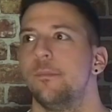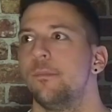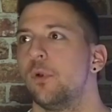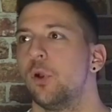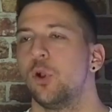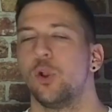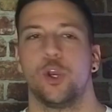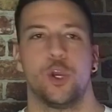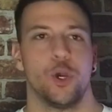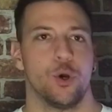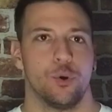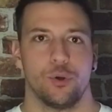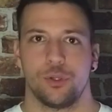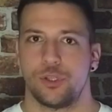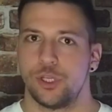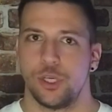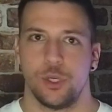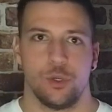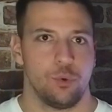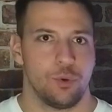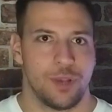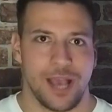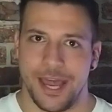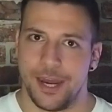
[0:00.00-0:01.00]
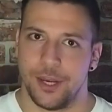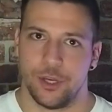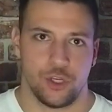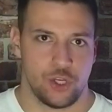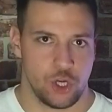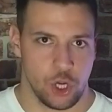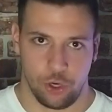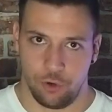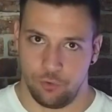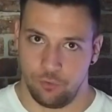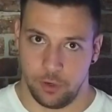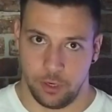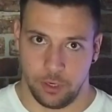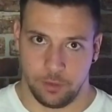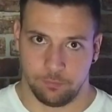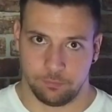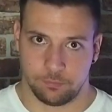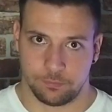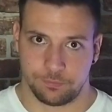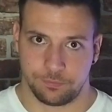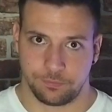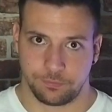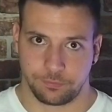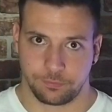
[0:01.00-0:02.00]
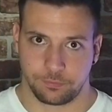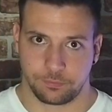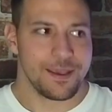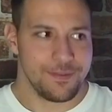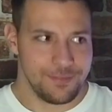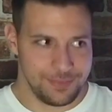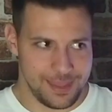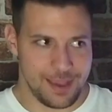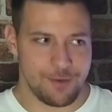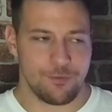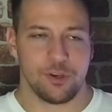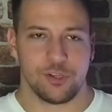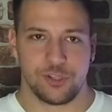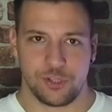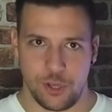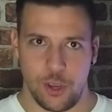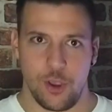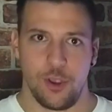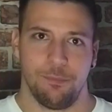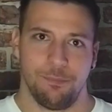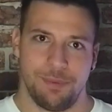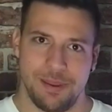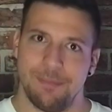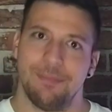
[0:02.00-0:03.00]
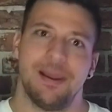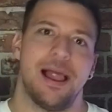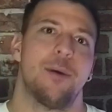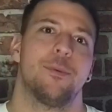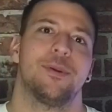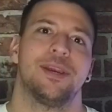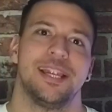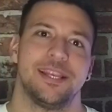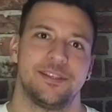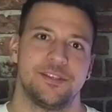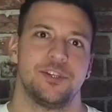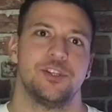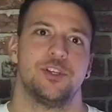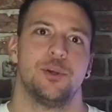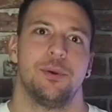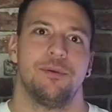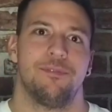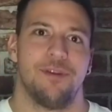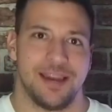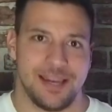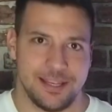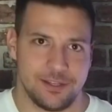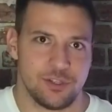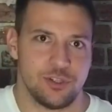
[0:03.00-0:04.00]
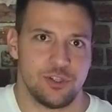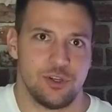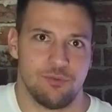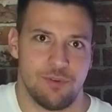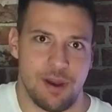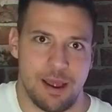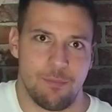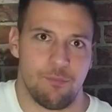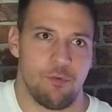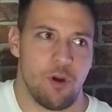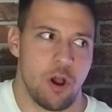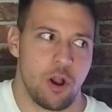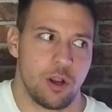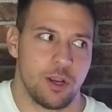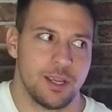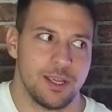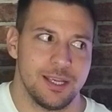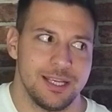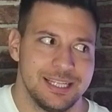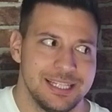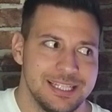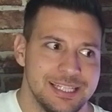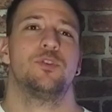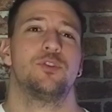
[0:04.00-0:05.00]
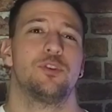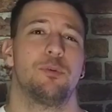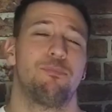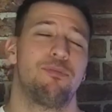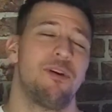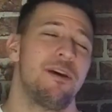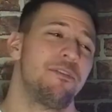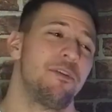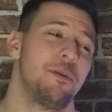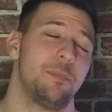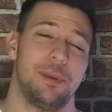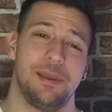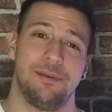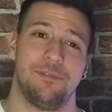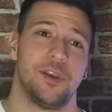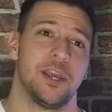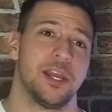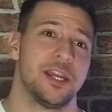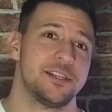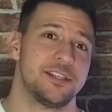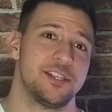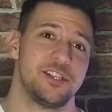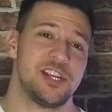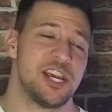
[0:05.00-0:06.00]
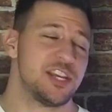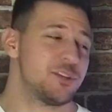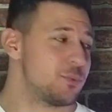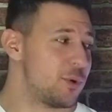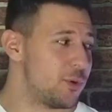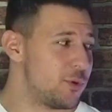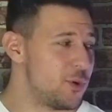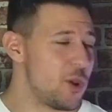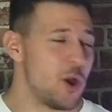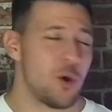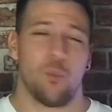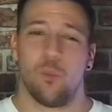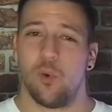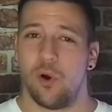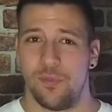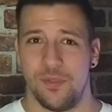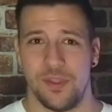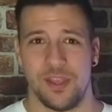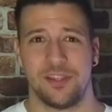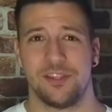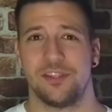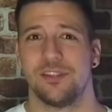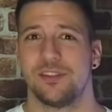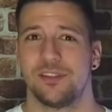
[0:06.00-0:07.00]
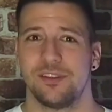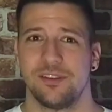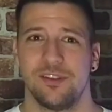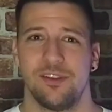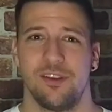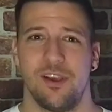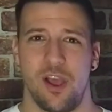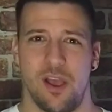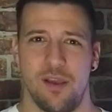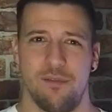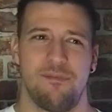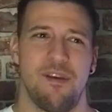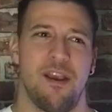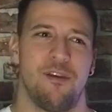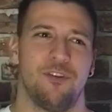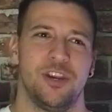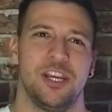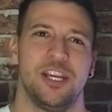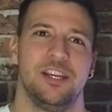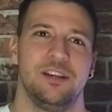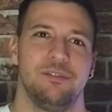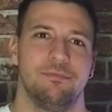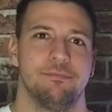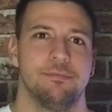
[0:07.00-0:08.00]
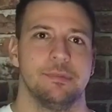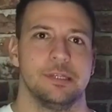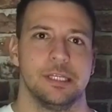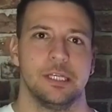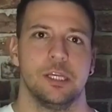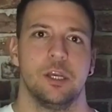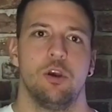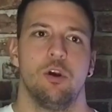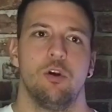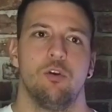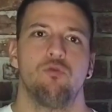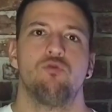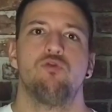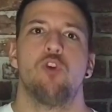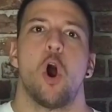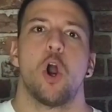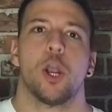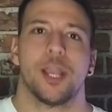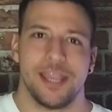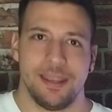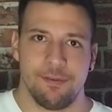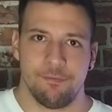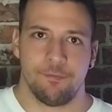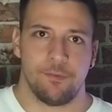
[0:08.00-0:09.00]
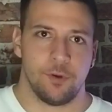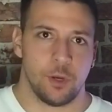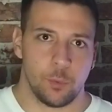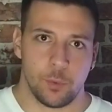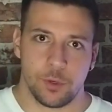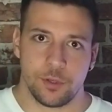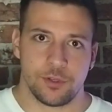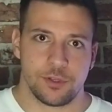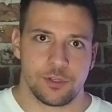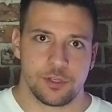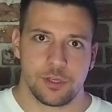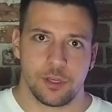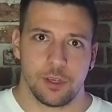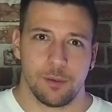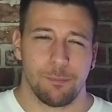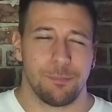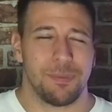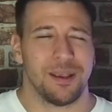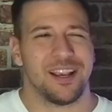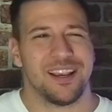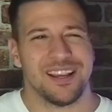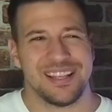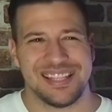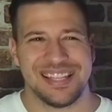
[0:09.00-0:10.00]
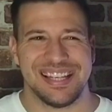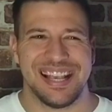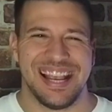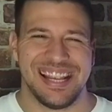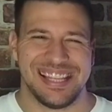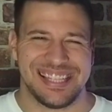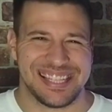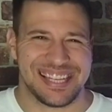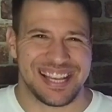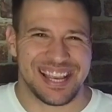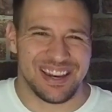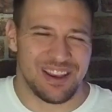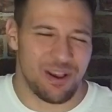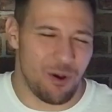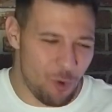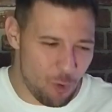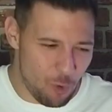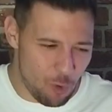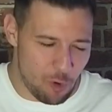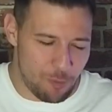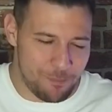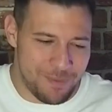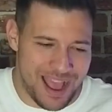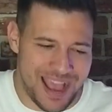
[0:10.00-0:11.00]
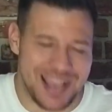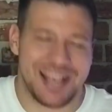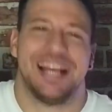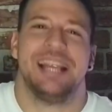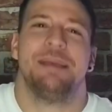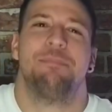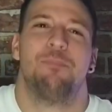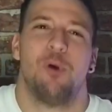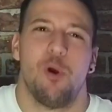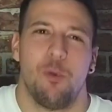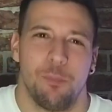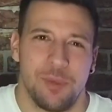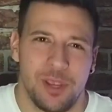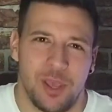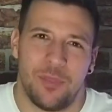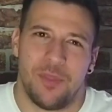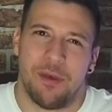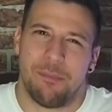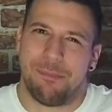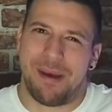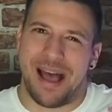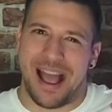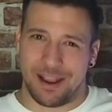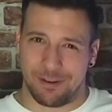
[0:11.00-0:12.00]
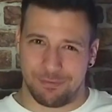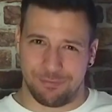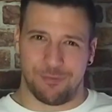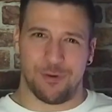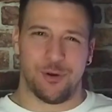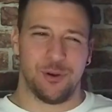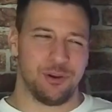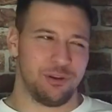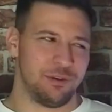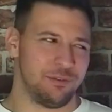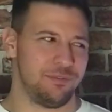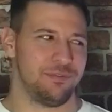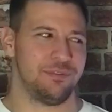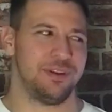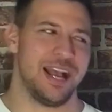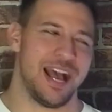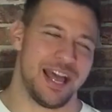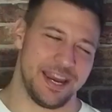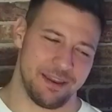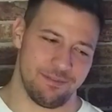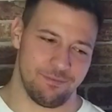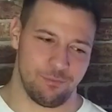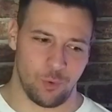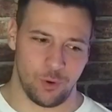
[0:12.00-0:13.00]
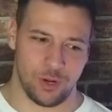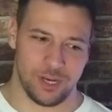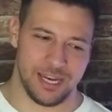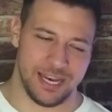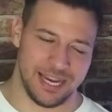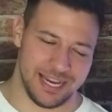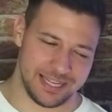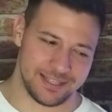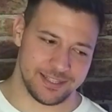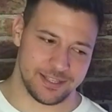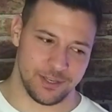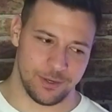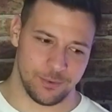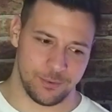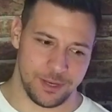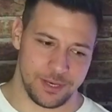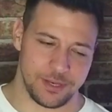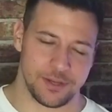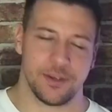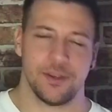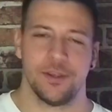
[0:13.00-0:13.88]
go-to kind of genre. There are certain people I would listen to if I listen to rap rock. So preferably if you're going to suggest one, not one that's very rock influenced, because it's going to automatically put me on the back foot of kind of wanting to listen to it.